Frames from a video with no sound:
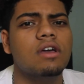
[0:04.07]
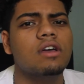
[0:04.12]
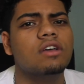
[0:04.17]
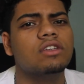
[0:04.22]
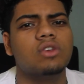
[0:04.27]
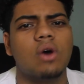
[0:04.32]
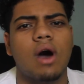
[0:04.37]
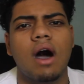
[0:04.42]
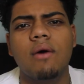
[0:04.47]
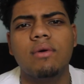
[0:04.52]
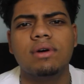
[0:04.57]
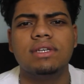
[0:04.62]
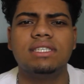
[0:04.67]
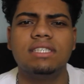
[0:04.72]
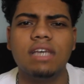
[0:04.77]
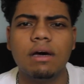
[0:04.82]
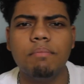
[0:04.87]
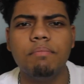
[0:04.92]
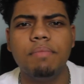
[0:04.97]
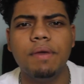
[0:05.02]
So how are
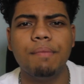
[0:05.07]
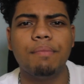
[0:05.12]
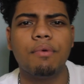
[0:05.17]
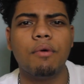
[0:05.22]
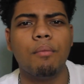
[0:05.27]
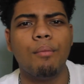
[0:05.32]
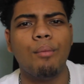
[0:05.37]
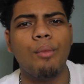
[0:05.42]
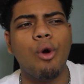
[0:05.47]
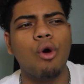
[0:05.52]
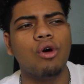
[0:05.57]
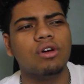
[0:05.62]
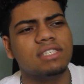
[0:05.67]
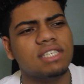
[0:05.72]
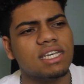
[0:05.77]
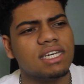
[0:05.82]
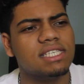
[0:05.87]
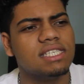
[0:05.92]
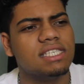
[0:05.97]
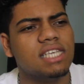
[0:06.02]
some people more
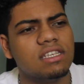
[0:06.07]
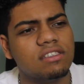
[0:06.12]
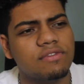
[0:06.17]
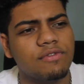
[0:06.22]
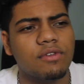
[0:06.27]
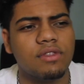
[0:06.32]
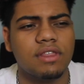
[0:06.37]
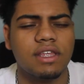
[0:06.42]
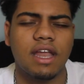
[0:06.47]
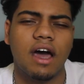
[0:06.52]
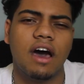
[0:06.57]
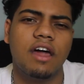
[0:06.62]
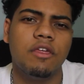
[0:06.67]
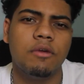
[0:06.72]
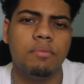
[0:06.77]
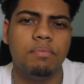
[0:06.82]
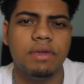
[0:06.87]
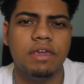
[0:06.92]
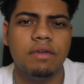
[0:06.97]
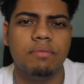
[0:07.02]
successful than other
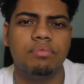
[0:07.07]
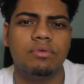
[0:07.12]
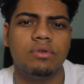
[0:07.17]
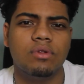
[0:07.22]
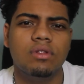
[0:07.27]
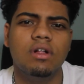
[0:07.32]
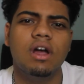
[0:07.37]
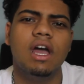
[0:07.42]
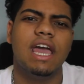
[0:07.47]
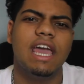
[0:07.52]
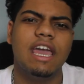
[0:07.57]
people